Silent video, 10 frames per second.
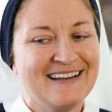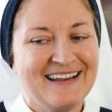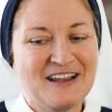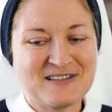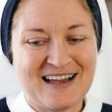
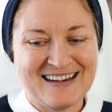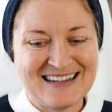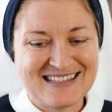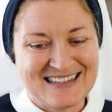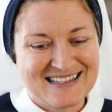He goes on and he
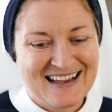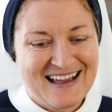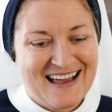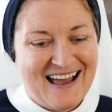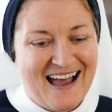says,
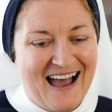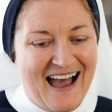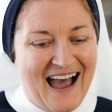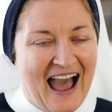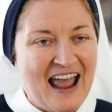
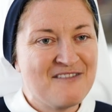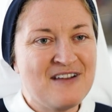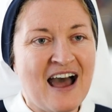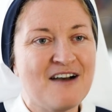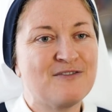I have
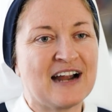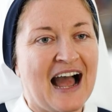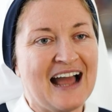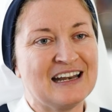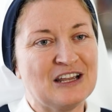not
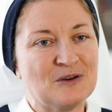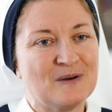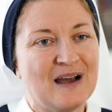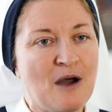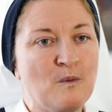forgotten you.
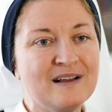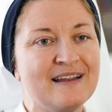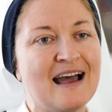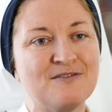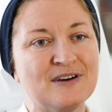I will
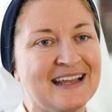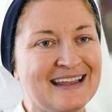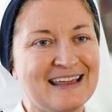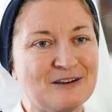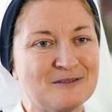not
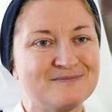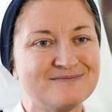forget you.